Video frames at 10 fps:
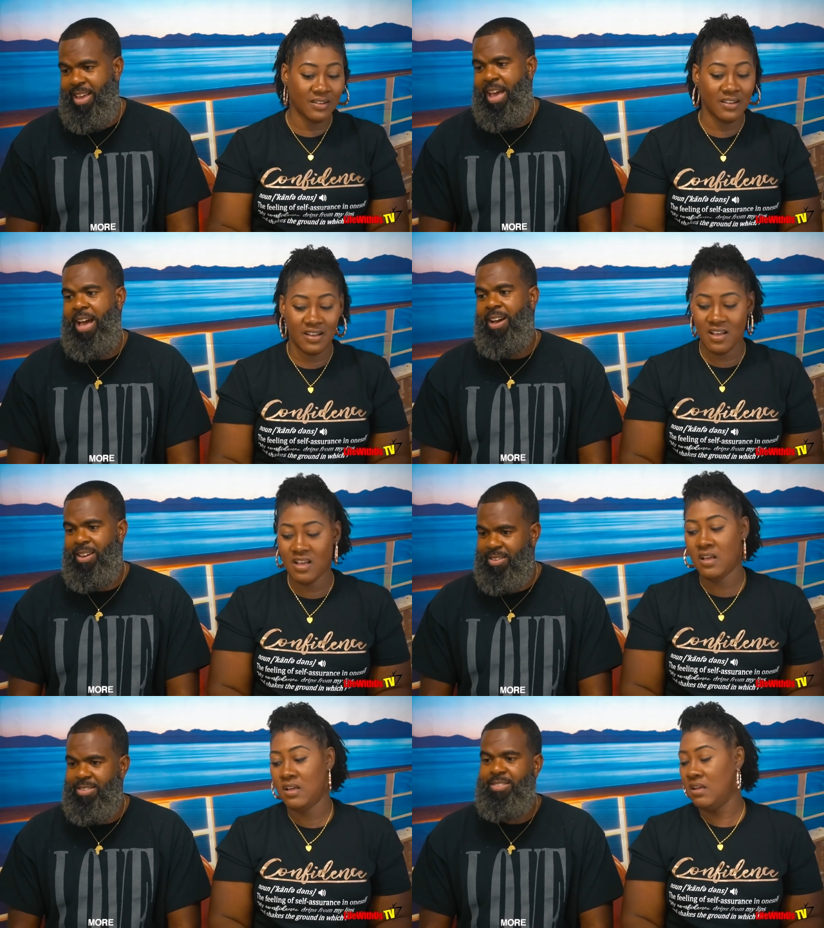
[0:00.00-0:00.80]

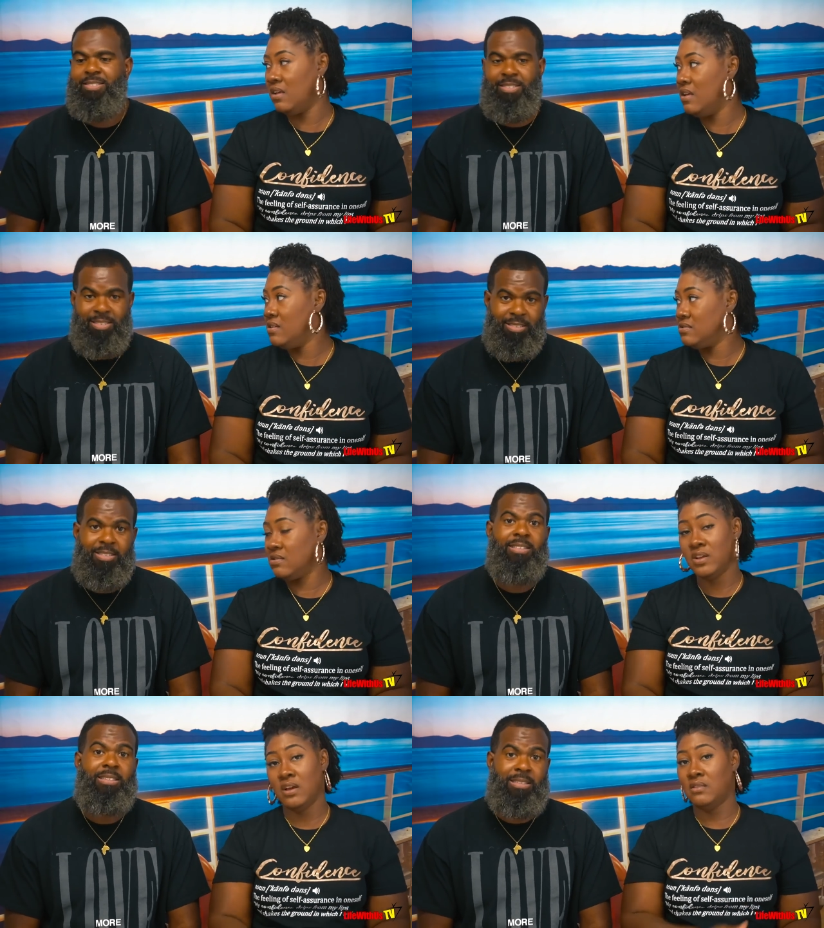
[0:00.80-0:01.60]
Speaker 1: yeah.
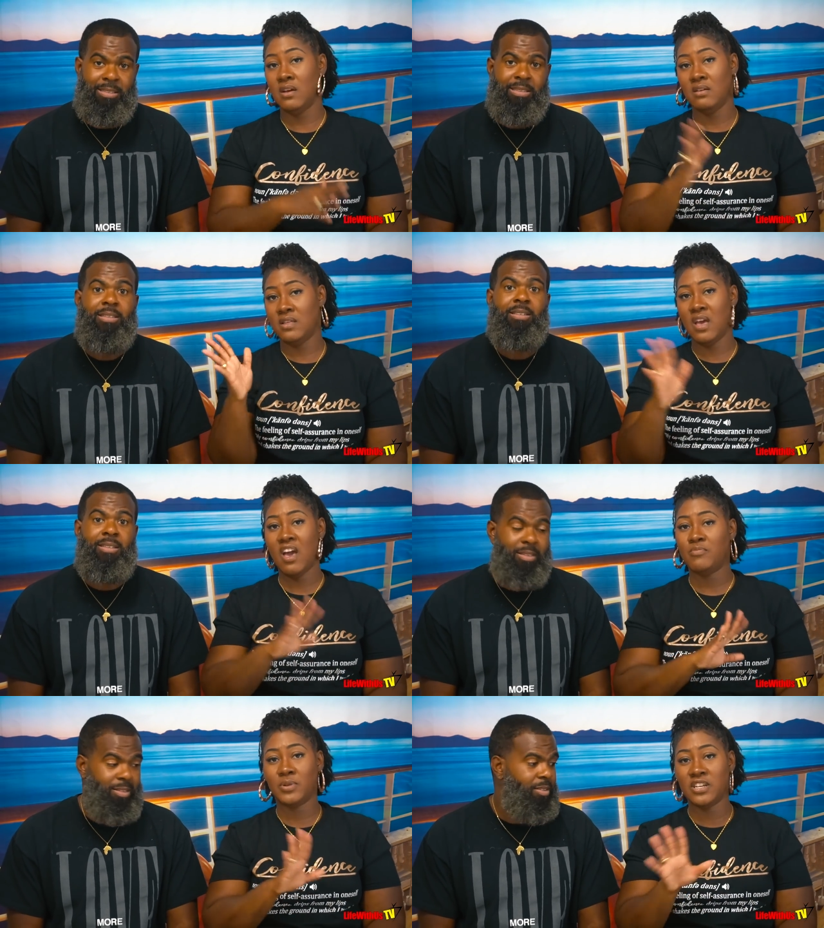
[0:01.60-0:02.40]
so yeah, they, they
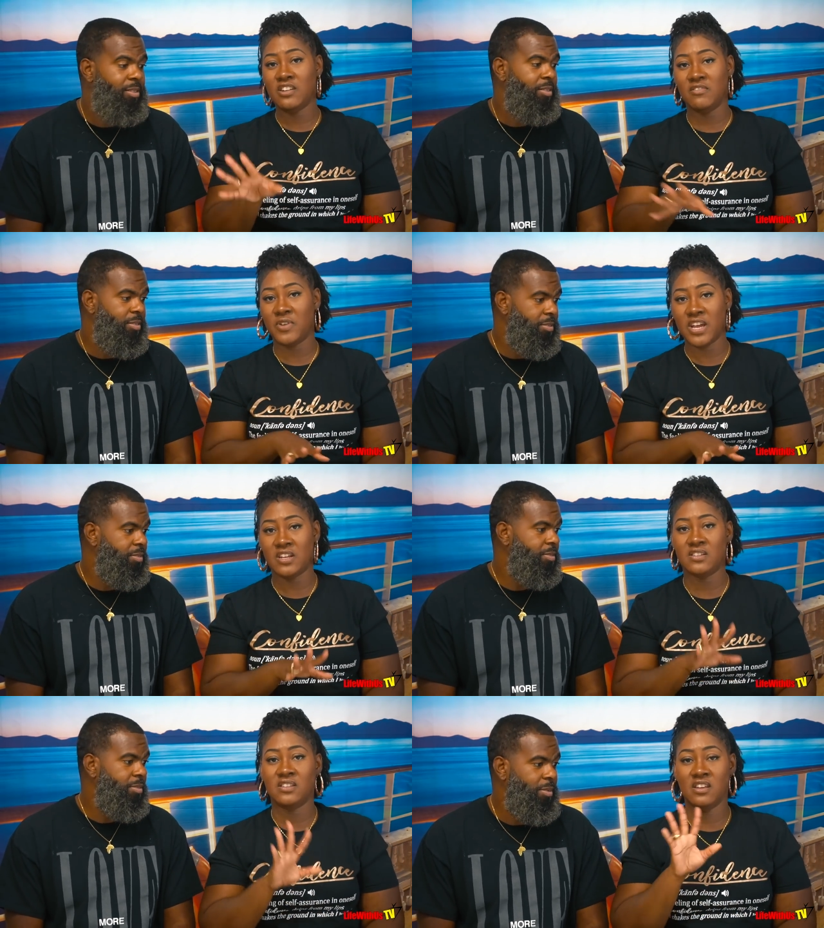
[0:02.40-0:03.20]
have plenty of
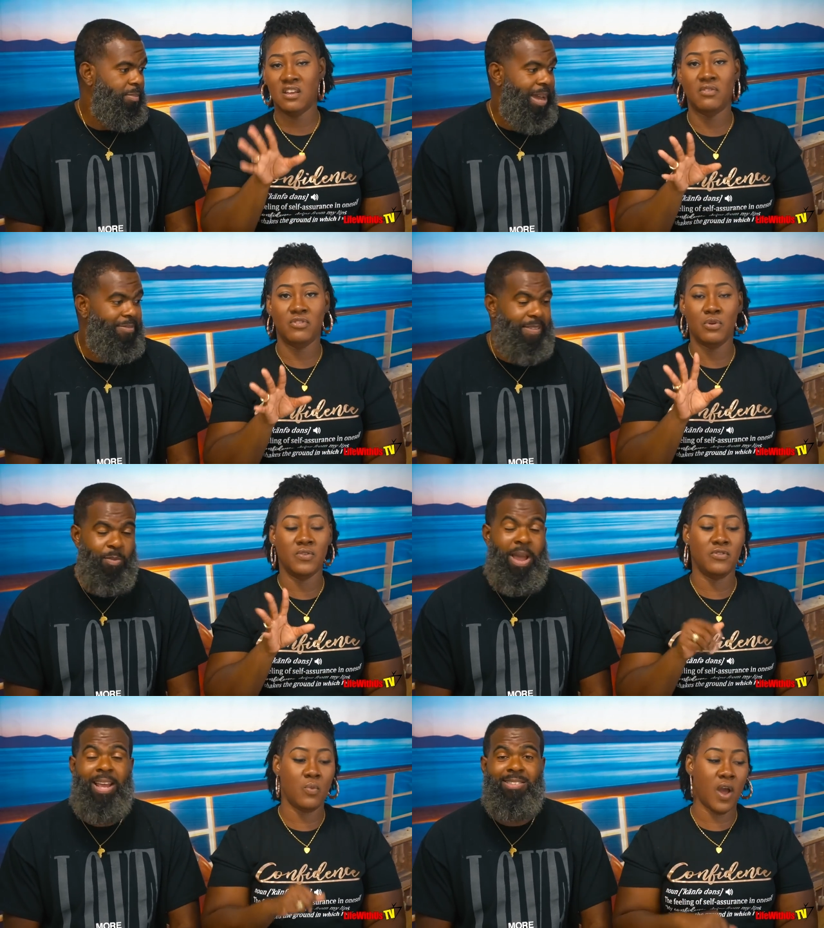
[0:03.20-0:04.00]
fans to give. Matter of
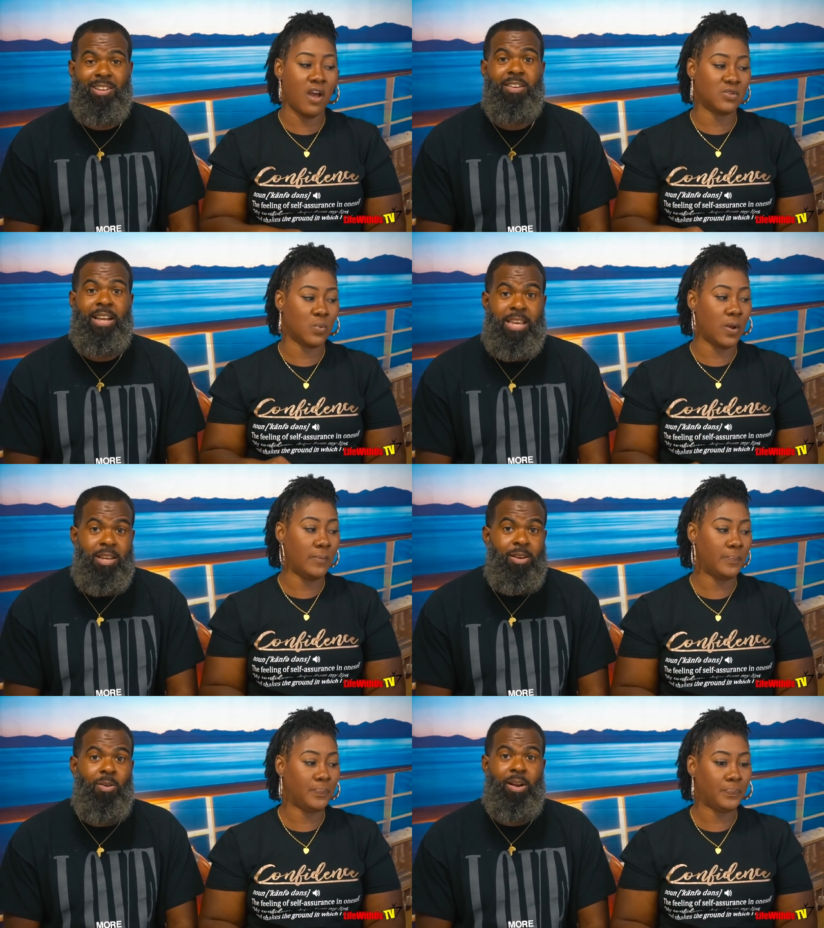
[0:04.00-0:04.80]
fact, we had to turn the
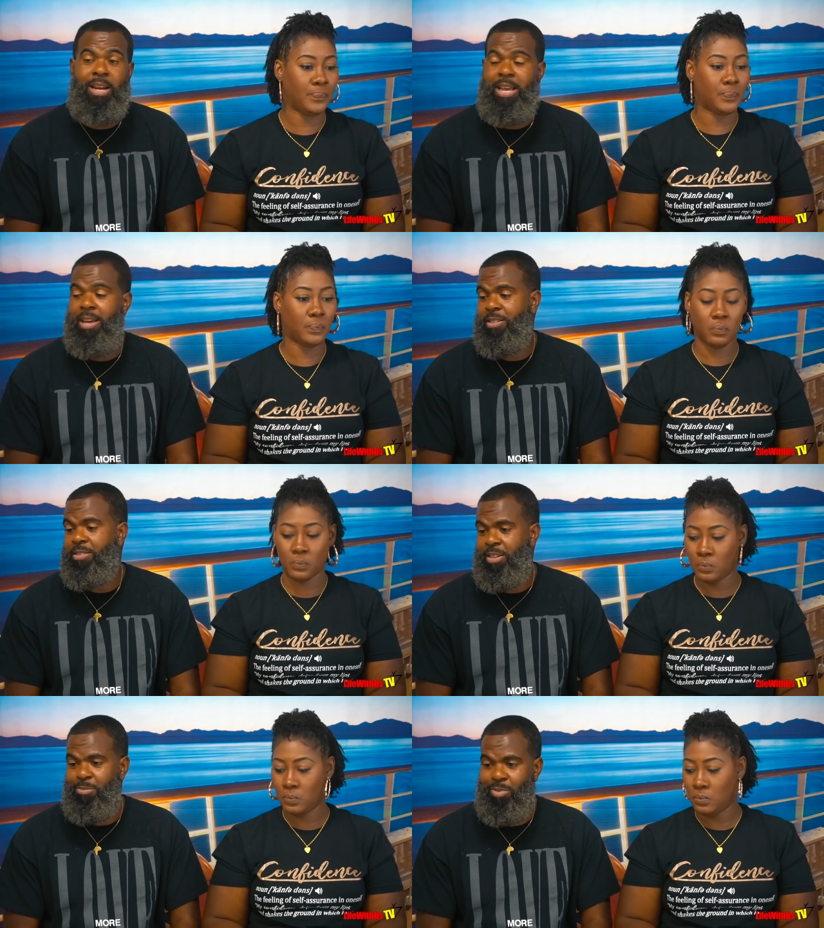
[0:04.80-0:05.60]
Speaker 2: heat on in there
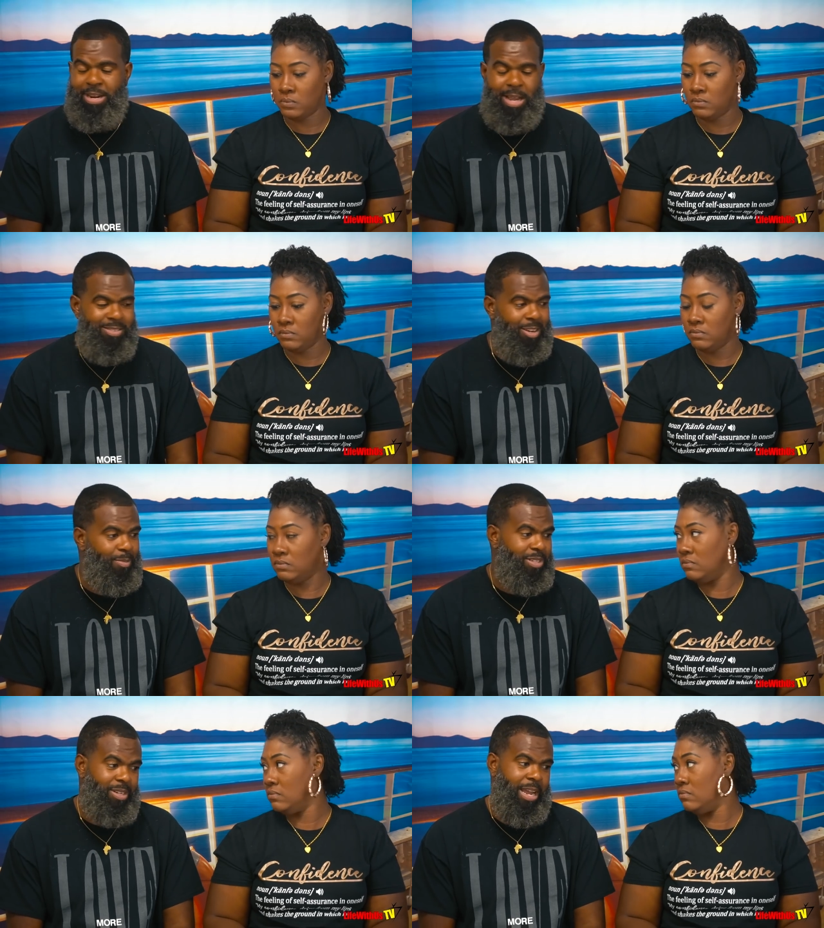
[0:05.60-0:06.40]
to, to bring that
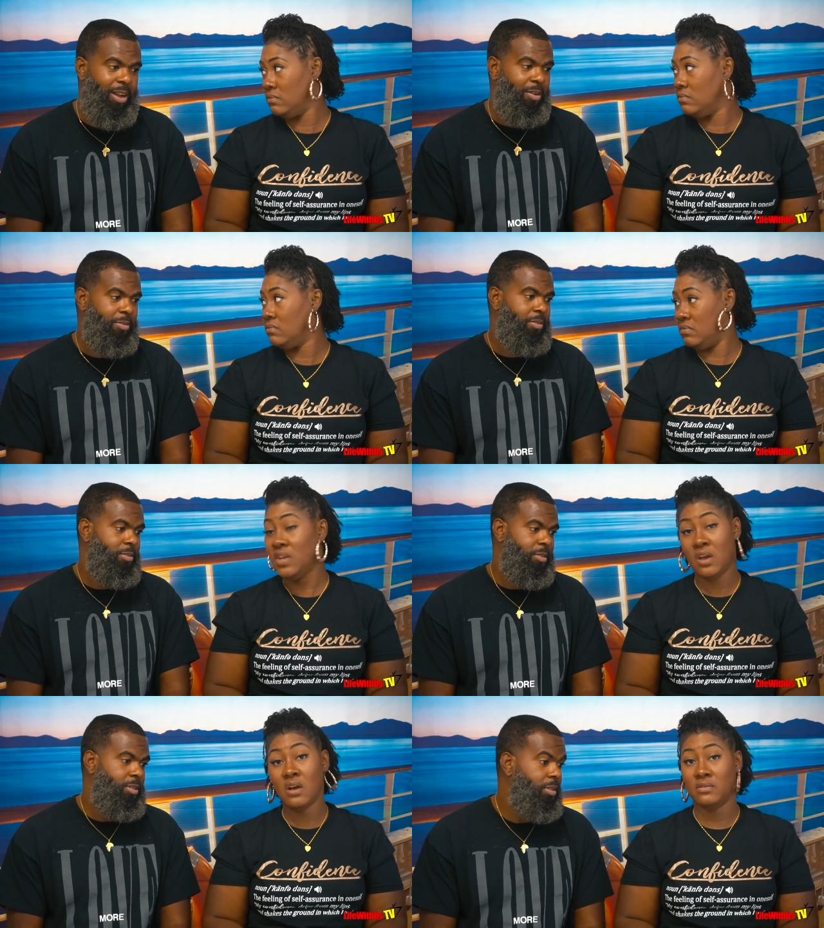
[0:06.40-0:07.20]
temperature down.
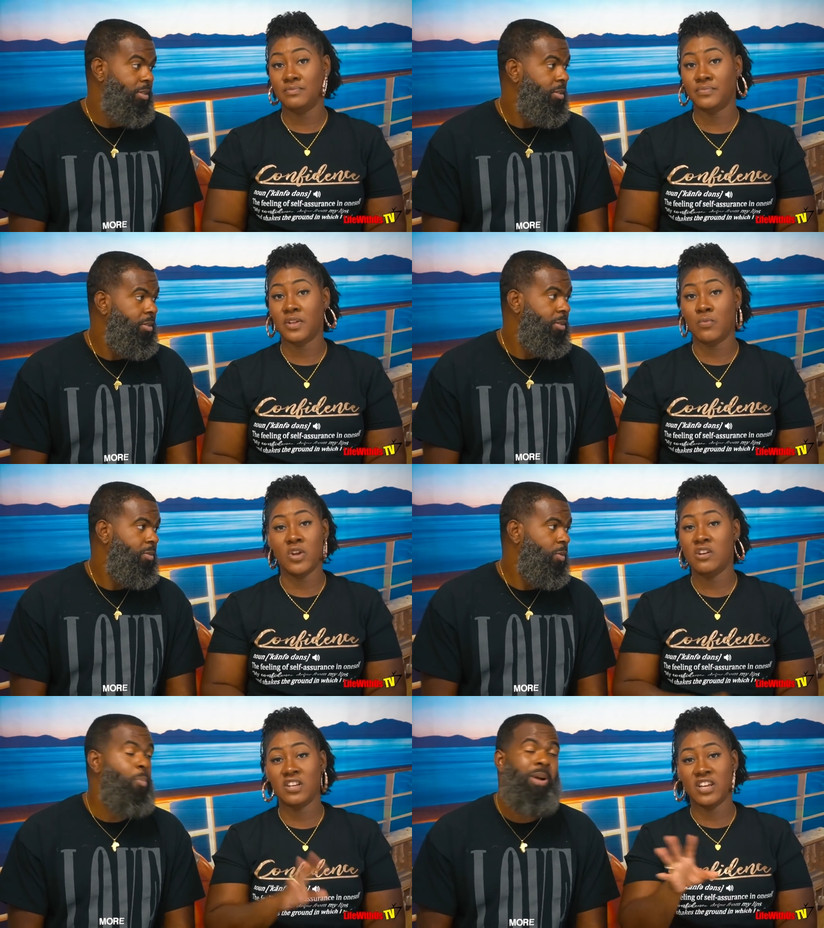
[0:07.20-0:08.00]
Speaker 1: Yeah,
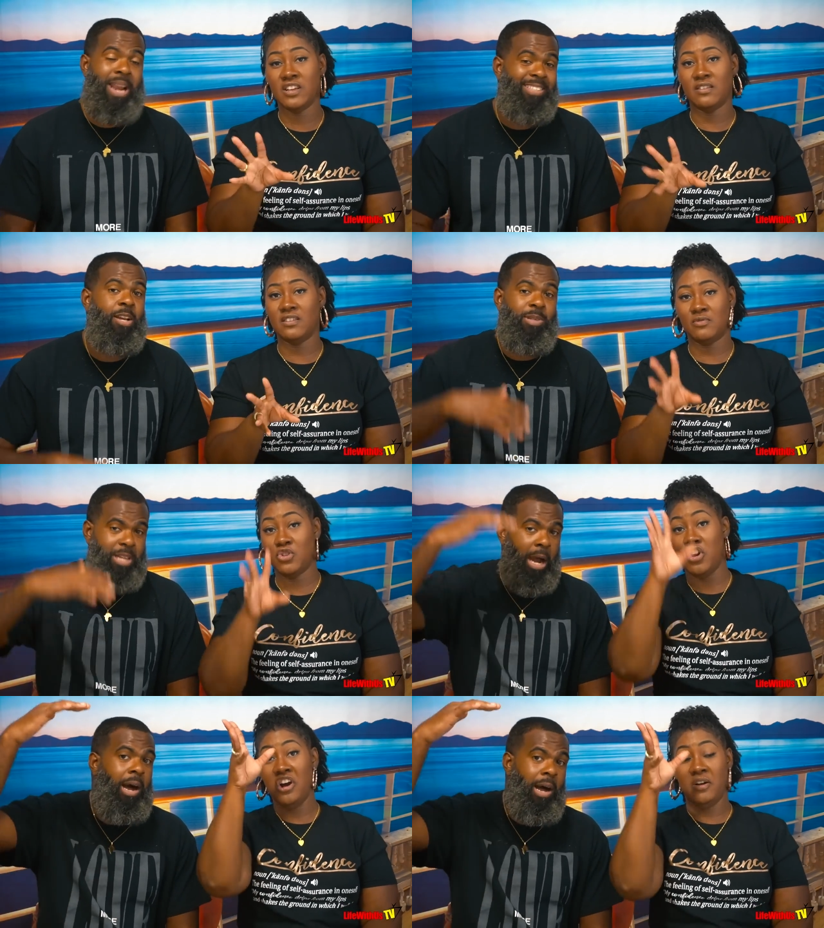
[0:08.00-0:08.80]
we couldn't bring get, that
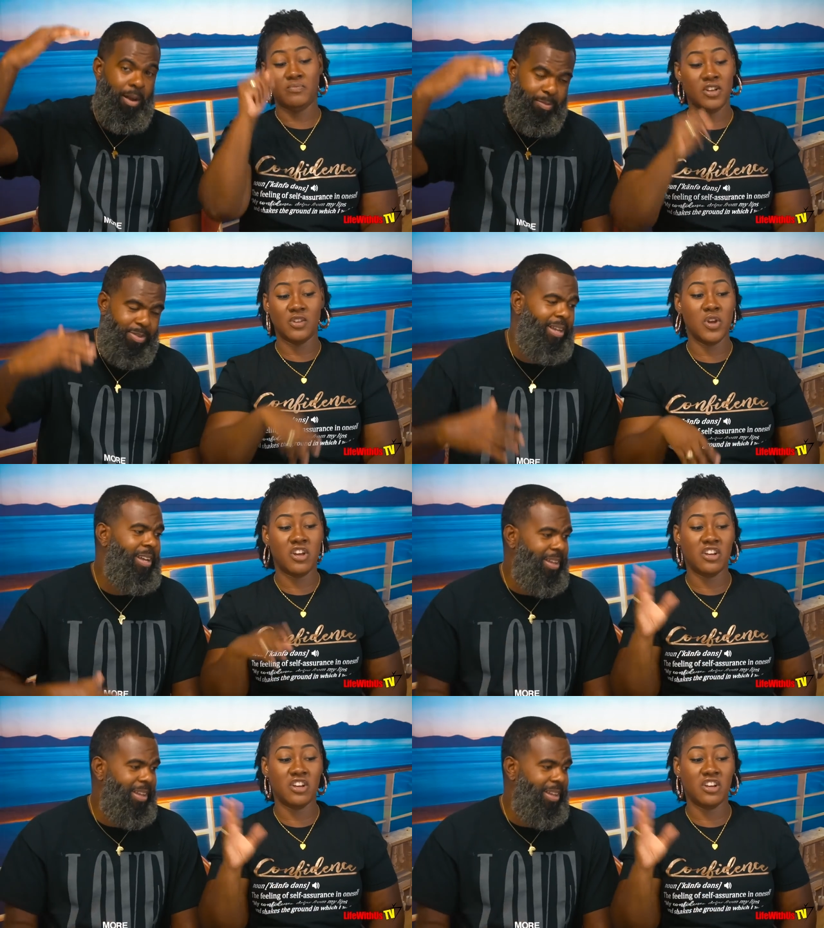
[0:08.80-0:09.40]
temperature up because we